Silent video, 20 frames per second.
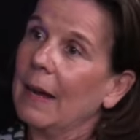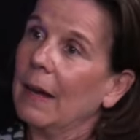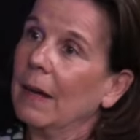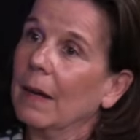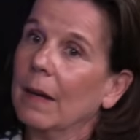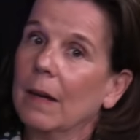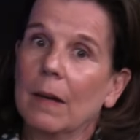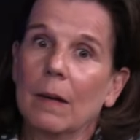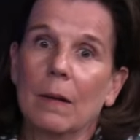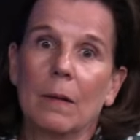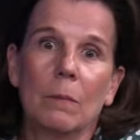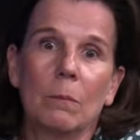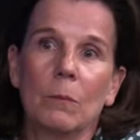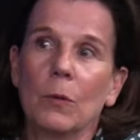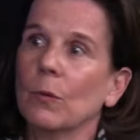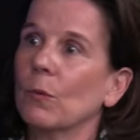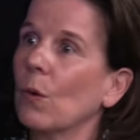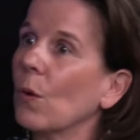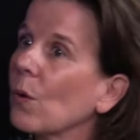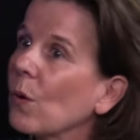uh,
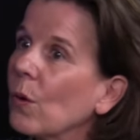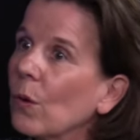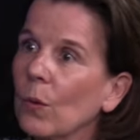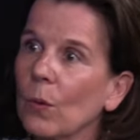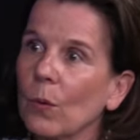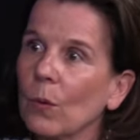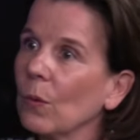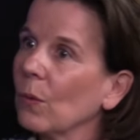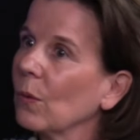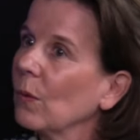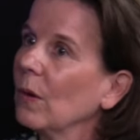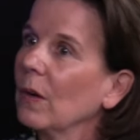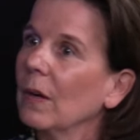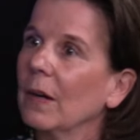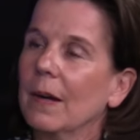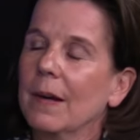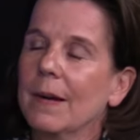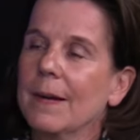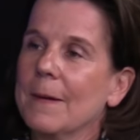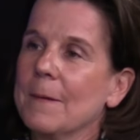morocco
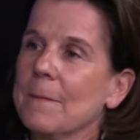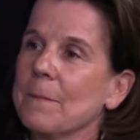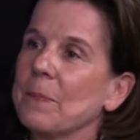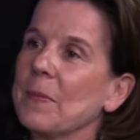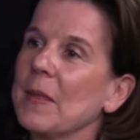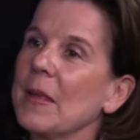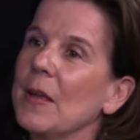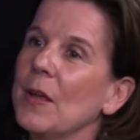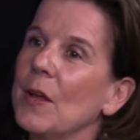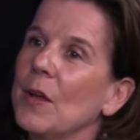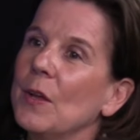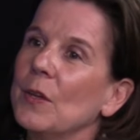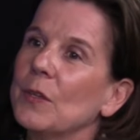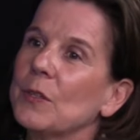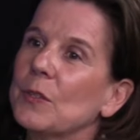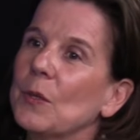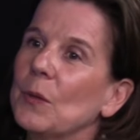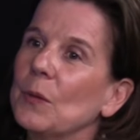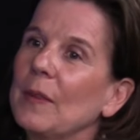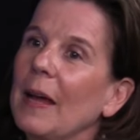um,
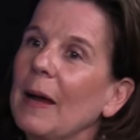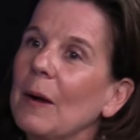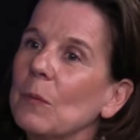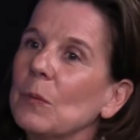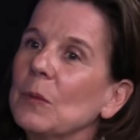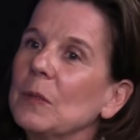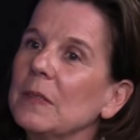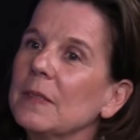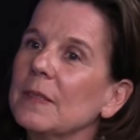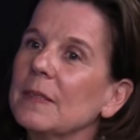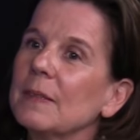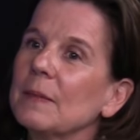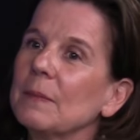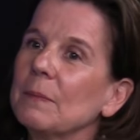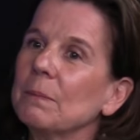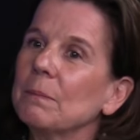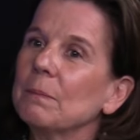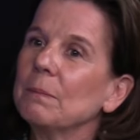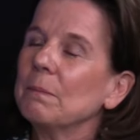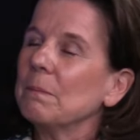so that was
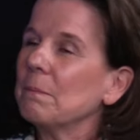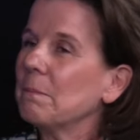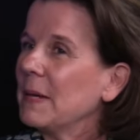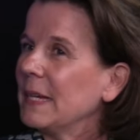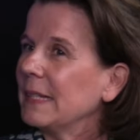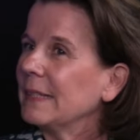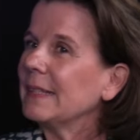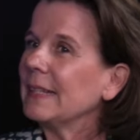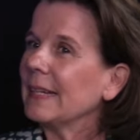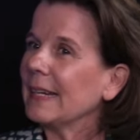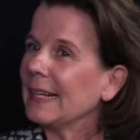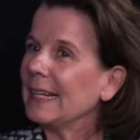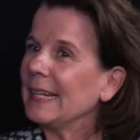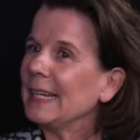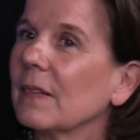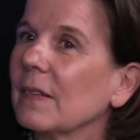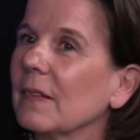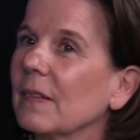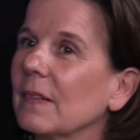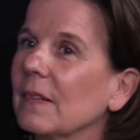
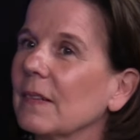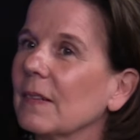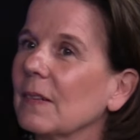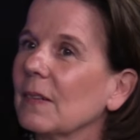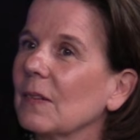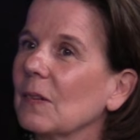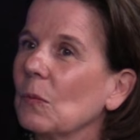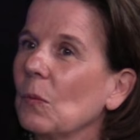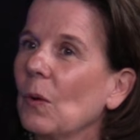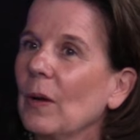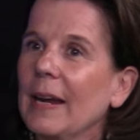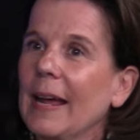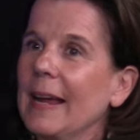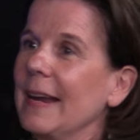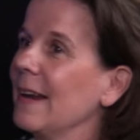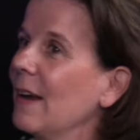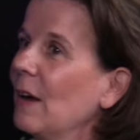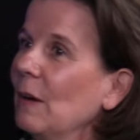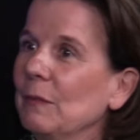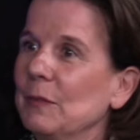basically what I
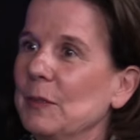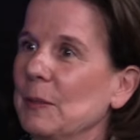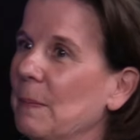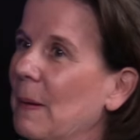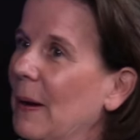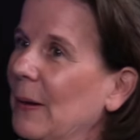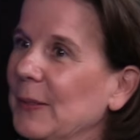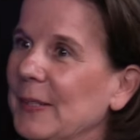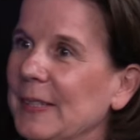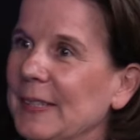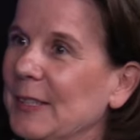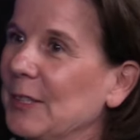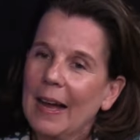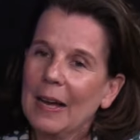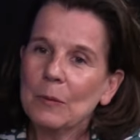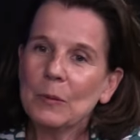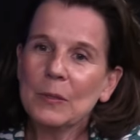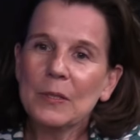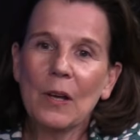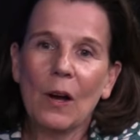loved about it, I
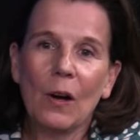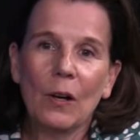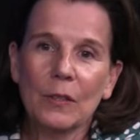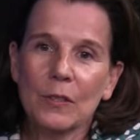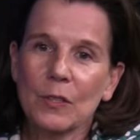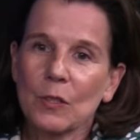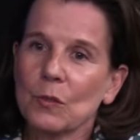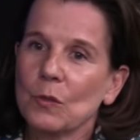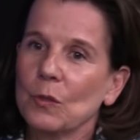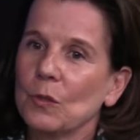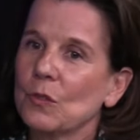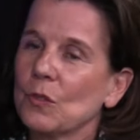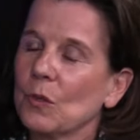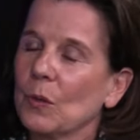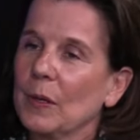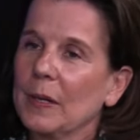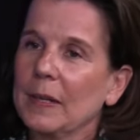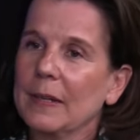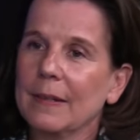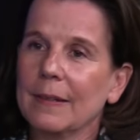was asked to
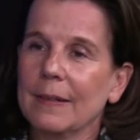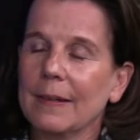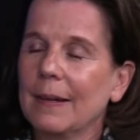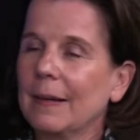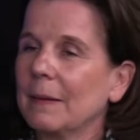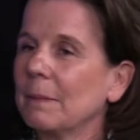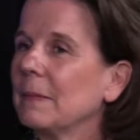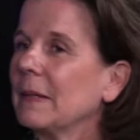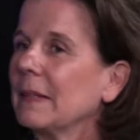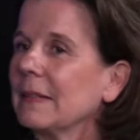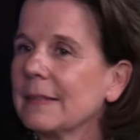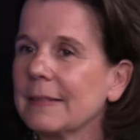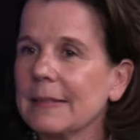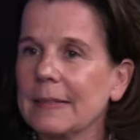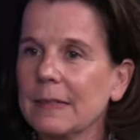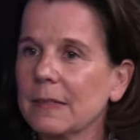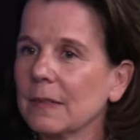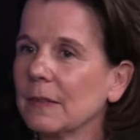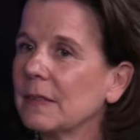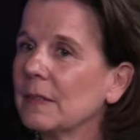join, I mean,
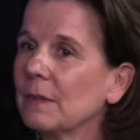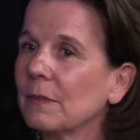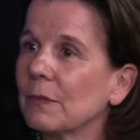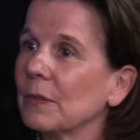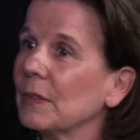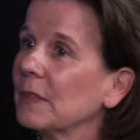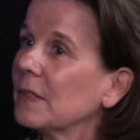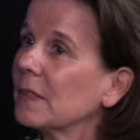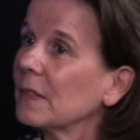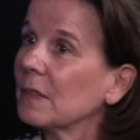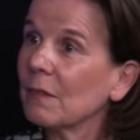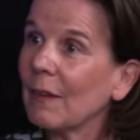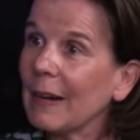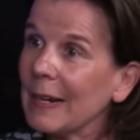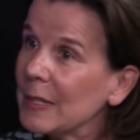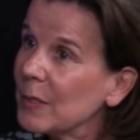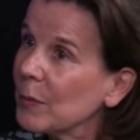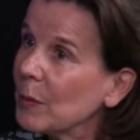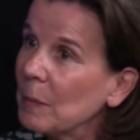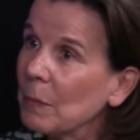sit on different
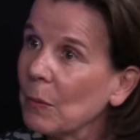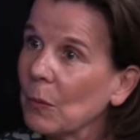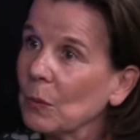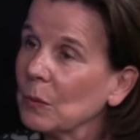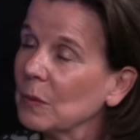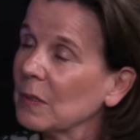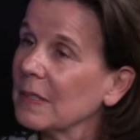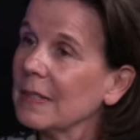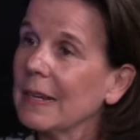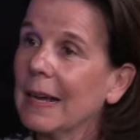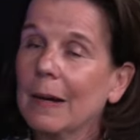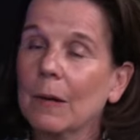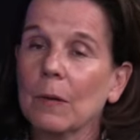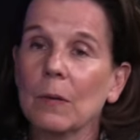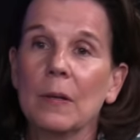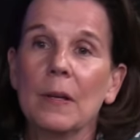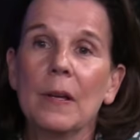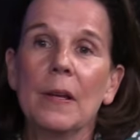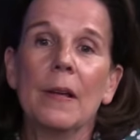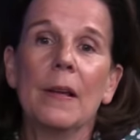advisory hmm. boards mm-hmm. now.